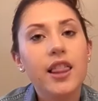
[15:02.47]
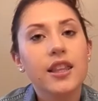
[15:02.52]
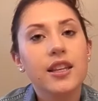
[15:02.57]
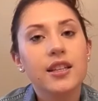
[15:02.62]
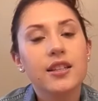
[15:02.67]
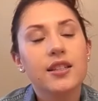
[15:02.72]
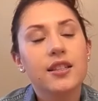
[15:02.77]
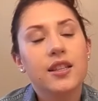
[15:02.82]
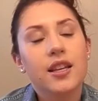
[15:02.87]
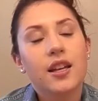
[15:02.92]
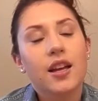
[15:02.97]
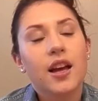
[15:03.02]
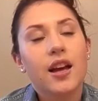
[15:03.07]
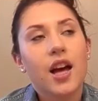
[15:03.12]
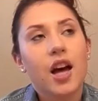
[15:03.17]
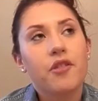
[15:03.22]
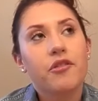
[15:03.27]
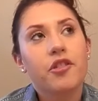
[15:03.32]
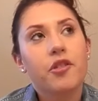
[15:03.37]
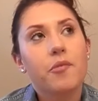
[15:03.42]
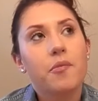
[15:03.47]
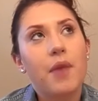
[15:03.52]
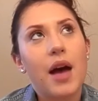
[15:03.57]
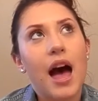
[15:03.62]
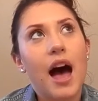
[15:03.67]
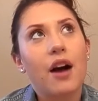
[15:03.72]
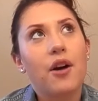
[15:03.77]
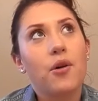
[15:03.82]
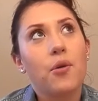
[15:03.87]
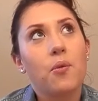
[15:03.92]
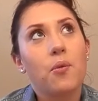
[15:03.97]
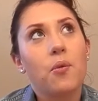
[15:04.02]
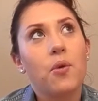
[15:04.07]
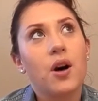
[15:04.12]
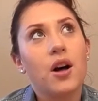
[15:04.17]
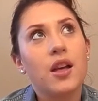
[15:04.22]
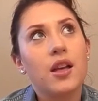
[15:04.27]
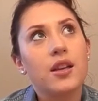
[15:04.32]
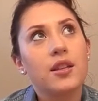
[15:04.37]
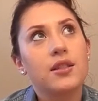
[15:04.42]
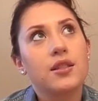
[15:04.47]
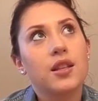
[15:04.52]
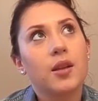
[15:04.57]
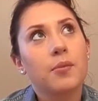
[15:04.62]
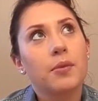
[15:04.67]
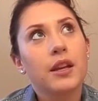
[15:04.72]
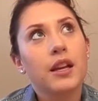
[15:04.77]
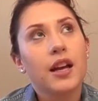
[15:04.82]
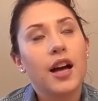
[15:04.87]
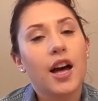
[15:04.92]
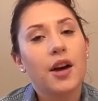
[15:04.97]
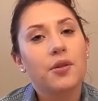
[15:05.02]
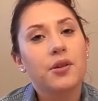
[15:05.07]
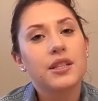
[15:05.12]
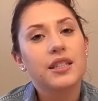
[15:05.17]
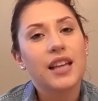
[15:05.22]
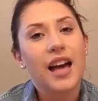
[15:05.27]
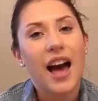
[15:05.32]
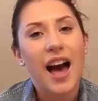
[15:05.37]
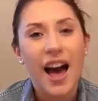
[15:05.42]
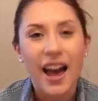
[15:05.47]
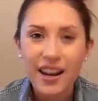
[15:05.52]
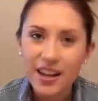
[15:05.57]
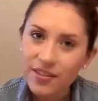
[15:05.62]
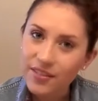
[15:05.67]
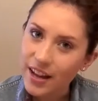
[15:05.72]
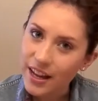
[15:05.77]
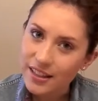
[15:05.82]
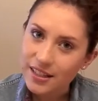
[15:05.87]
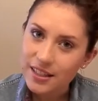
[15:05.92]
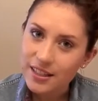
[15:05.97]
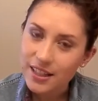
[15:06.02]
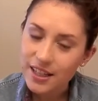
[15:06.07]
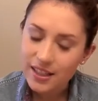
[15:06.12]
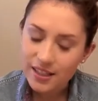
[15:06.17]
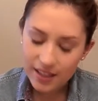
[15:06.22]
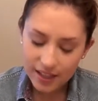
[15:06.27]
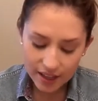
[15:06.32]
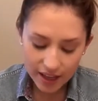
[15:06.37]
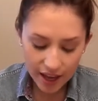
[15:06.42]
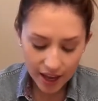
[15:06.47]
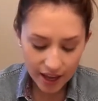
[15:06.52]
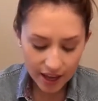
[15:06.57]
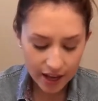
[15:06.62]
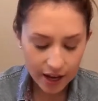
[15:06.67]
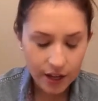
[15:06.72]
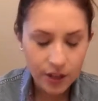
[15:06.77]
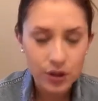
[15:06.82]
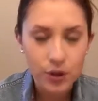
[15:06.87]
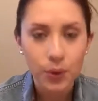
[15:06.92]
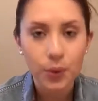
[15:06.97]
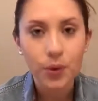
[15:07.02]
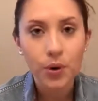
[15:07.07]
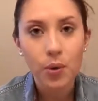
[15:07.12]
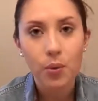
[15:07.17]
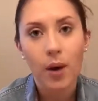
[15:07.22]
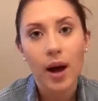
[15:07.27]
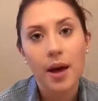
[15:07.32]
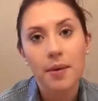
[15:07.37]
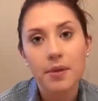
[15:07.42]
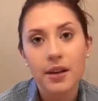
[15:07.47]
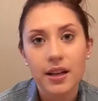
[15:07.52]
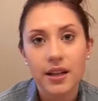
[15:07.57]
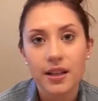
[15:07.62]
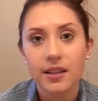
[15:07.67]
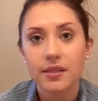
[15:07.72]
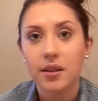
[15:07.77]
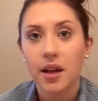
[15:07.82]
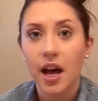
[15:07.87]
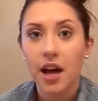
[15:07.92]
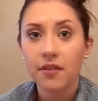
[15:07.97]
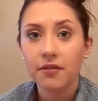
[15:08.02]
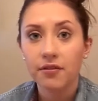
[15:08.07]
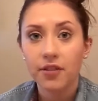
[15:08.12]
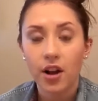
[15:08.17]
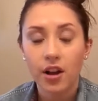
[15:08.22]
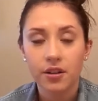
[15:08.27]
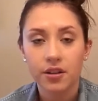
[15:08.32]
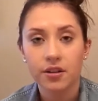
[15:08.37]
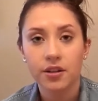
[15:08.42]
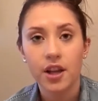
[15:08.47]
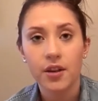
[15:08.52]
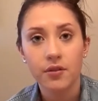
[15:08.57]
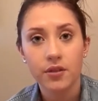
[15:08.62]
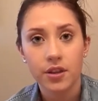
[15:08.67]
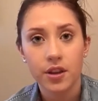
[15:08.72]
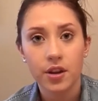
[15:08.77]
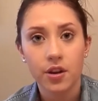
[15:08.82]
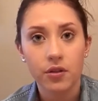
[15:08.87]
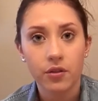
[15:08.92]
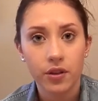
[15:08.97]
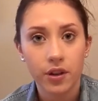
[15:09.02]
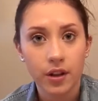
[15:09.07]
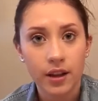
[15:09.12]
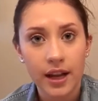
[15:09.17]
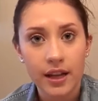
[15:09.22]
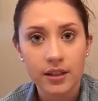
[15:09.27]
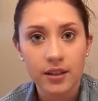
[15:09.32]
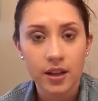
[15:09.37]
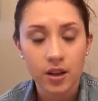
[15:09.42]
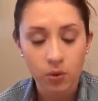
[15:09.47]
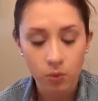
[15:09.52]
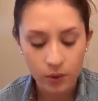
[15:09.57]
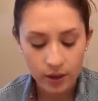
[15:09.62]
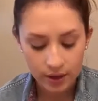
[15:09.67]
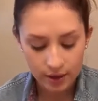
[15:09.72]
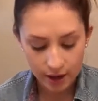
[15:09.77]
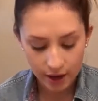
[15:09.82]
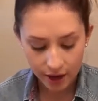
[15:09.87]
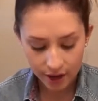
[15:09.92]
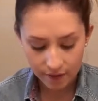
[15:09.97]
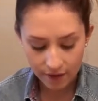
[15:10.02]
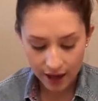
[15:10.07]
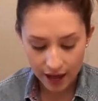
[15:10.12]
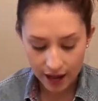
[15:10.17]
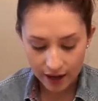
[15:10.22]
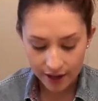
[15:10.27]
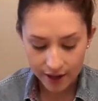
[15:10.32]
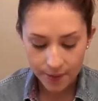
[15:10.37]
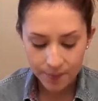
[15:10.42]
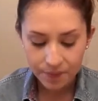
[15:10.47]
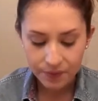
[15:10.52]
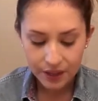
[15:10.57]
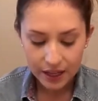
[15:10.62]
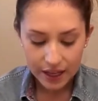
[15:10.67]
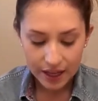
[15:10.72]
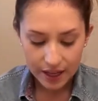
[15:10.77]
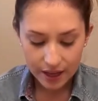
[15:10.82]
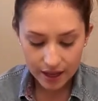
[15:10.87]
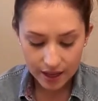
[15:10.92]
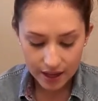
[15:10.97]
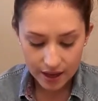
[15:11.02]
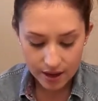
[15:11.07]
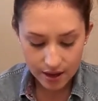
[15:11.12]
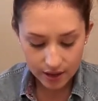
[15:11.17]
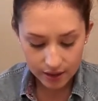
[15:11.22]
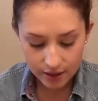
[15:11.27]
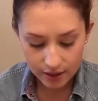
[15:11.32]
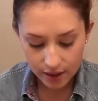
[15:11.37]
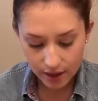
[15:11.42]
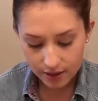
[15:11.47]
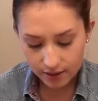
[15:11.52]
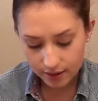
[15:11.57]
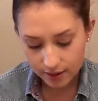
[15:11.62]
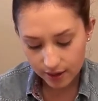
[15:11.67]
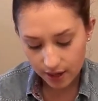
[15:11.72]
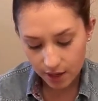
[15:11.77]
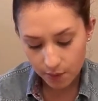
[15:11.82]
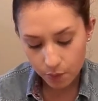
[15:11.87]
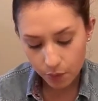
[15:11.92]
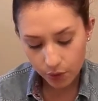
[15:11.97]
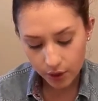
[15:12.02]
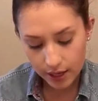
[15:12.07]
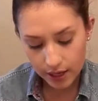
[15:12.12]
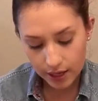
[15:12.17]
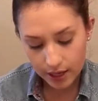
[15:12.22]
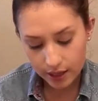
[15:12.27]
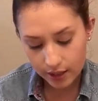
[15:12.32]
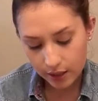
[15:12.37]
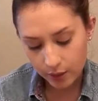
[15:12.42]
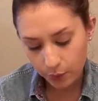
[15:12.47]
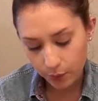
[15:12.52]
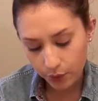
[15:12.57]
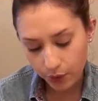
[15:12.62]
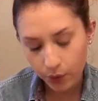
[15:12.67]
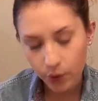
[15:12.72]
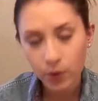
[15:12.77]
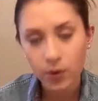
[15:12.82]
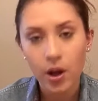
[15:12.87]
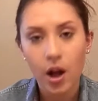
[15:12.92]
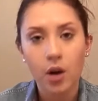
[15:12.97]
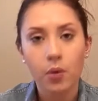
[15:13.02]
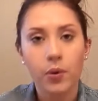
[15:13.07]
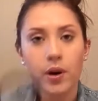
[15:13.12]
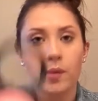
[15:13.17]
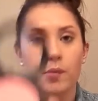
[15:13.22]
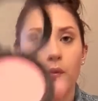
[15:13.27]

least thing I got from MAC was something I was kind of hesitant to get, and I don't know why because I've fallen in love with it over the last like week that I've had it. It is Stay Pretty. It's a Prolong wear